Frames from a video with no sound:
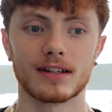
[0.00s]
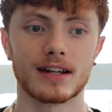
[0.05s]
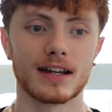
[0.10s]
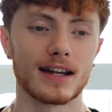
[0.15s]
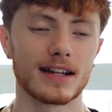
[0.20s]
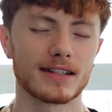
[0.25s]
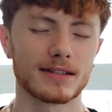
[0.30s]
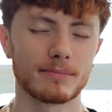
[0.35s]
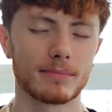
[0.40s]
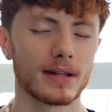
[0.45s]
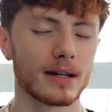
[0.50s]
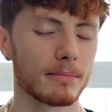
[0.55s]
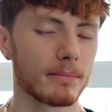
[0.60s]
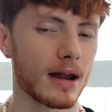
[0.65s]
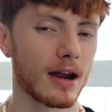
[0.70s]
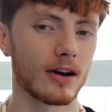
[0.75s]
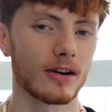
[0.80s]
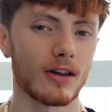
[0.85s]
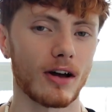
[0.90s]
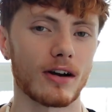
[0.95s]
it's a bit
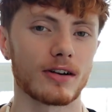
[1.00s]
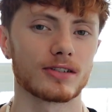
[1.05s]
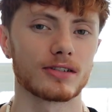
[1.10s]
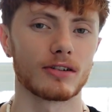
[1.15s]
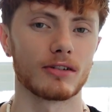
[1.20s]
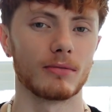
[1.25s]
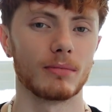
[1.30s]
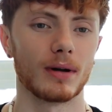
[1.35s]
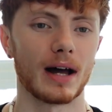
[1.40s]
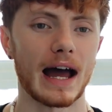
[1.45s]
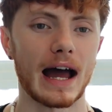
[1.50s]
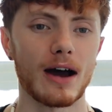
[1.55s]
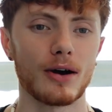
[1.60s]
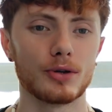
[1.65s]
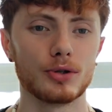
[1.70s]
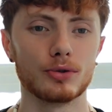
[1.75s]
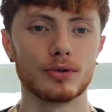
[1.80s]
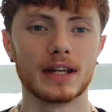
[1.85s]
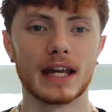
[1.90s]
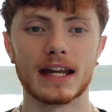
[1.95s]
paradoxical, but how
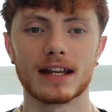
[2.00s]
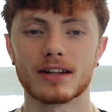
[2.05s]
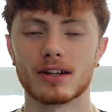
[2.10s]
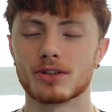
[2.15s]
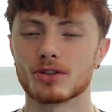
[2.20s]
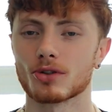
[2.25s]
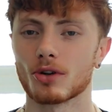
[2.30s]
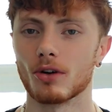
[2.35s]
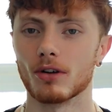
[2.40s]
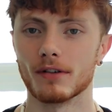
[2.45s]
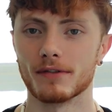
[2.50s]
you gain control